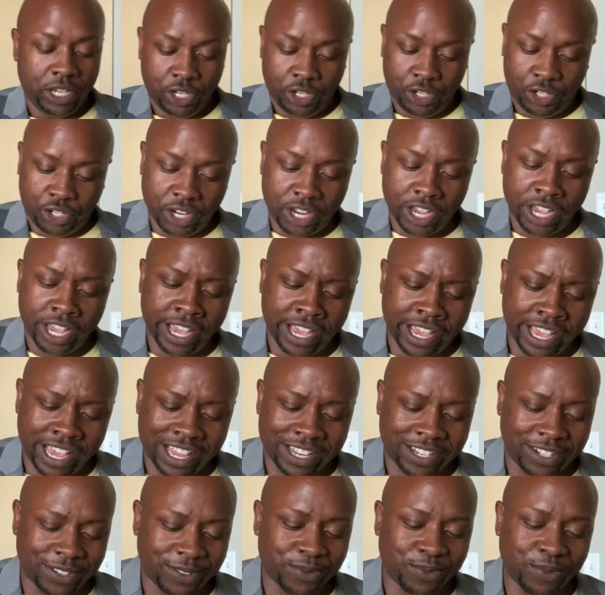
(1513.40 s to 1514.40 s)

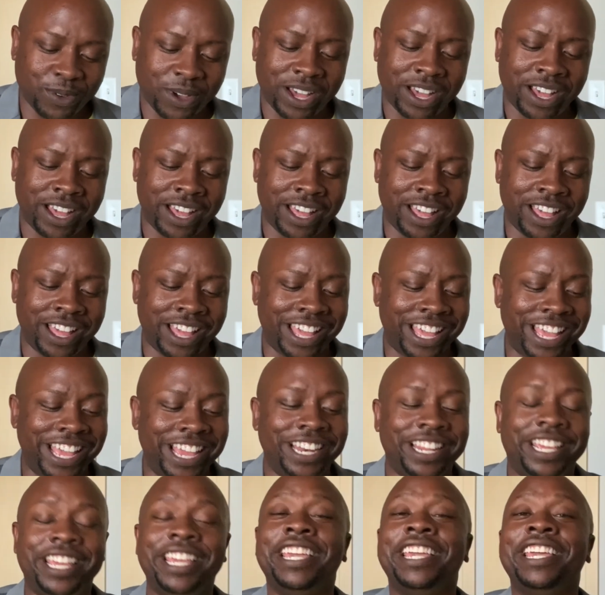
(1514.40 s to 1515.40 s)
just what
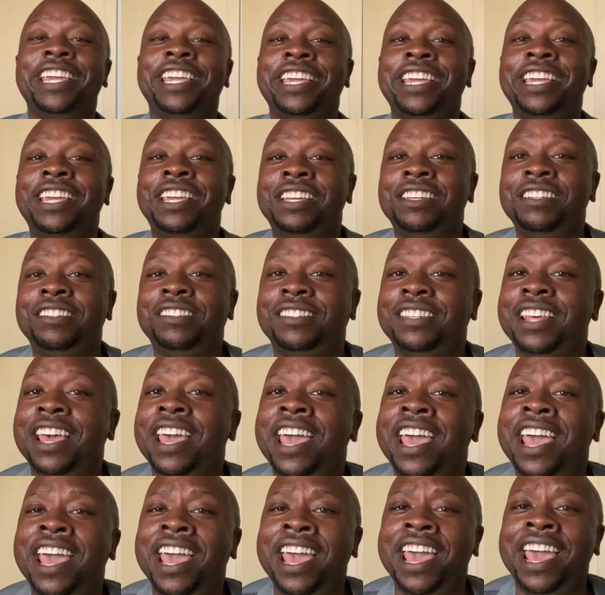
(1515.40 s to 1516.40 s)
He
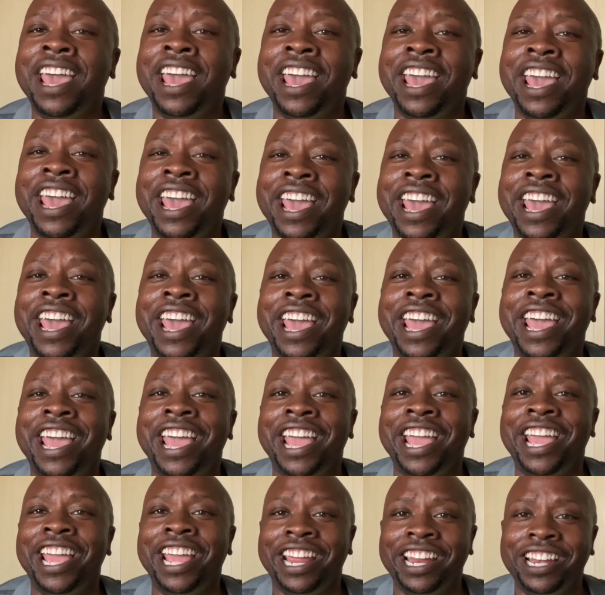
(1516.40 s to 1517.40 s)

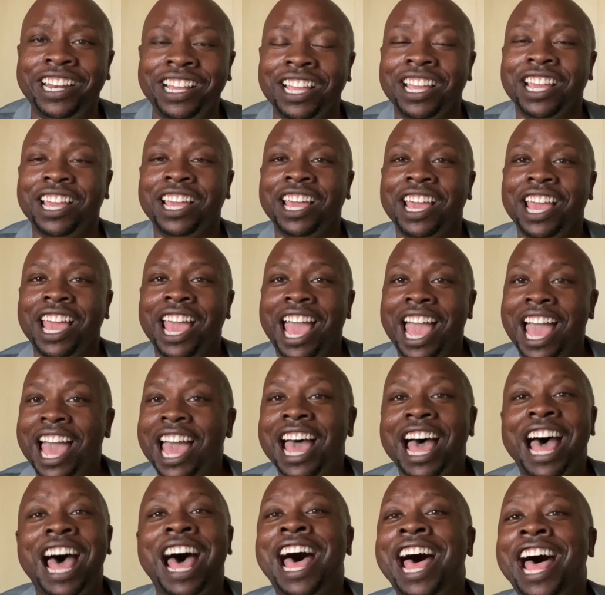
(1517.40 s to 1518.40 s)
said.
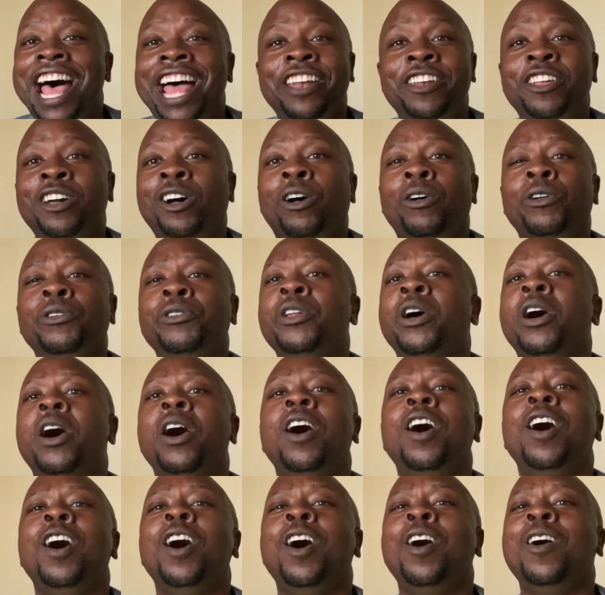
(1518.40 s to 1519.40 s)
I don't
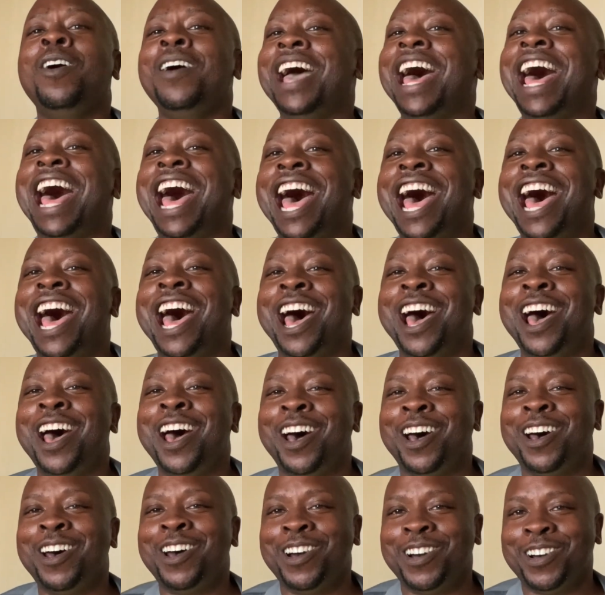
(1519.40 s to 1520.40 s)
know
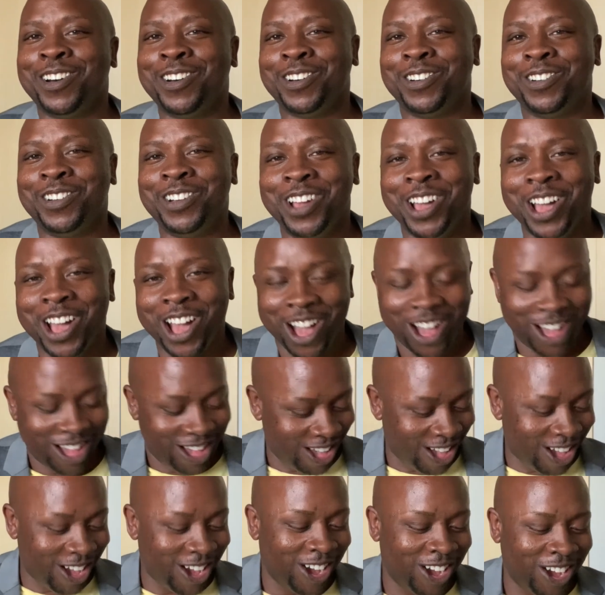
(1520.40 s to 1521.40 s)
how,
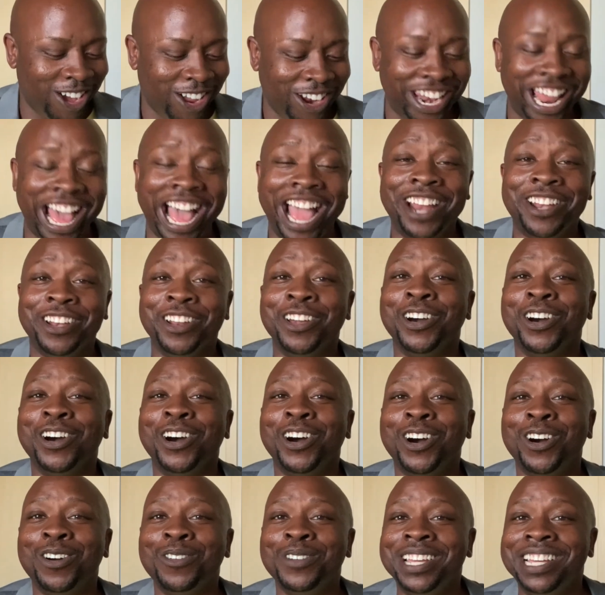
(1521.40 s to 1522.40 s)
all I
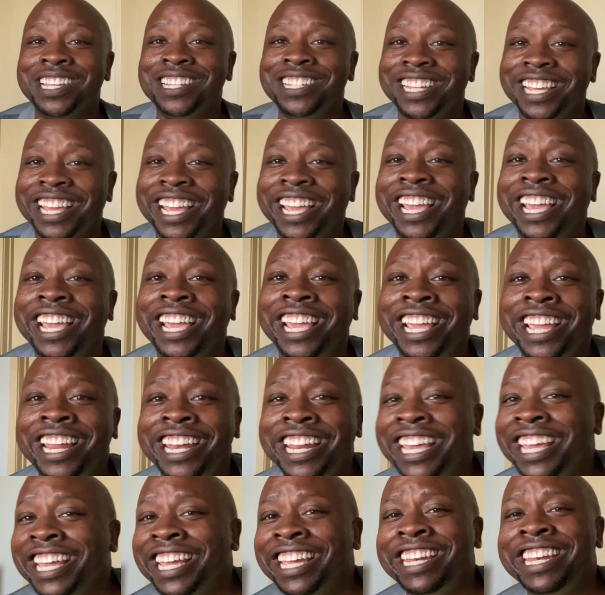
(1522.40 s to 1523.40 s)
know is
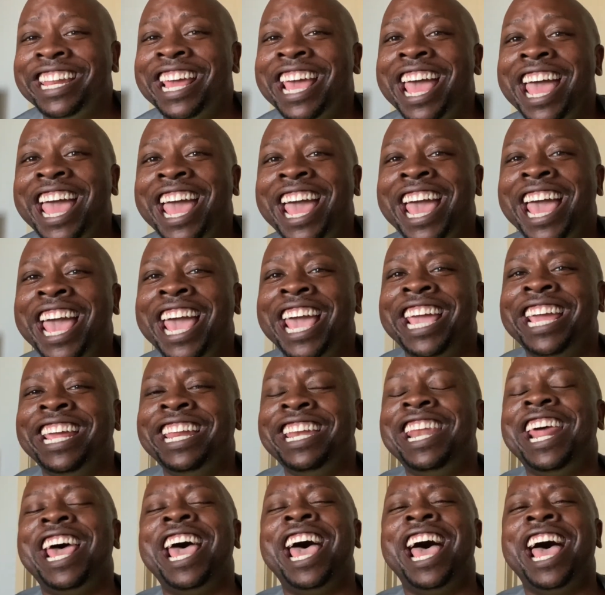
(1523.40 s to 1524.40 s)
any day
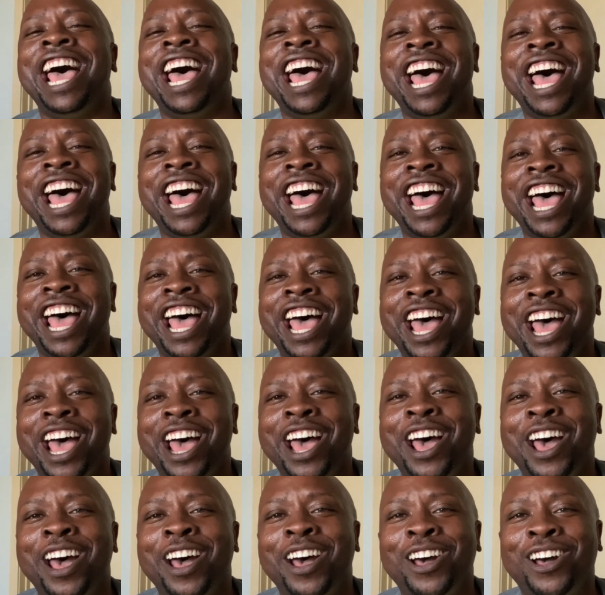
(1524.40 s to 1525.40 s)

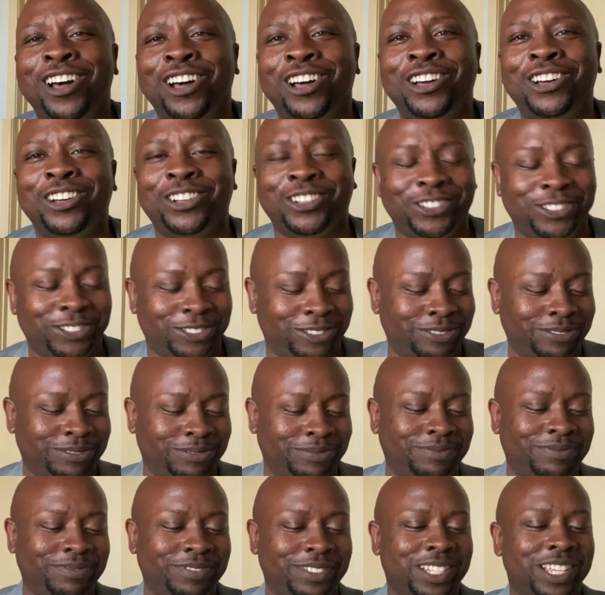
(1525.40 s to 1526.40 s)
now,
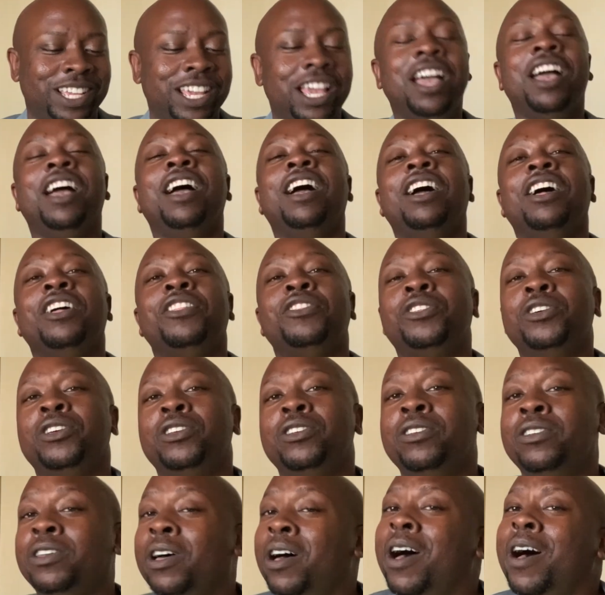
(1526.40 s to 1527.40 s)
the
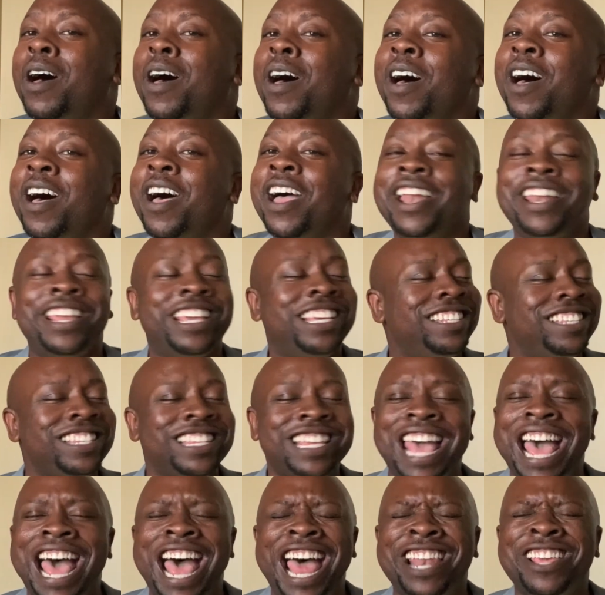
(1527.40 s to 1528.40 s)
Lord has
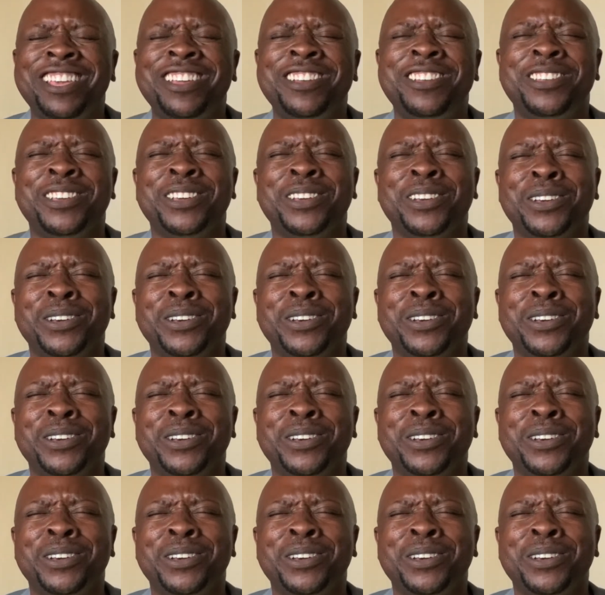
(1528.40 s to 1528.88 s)
gotta do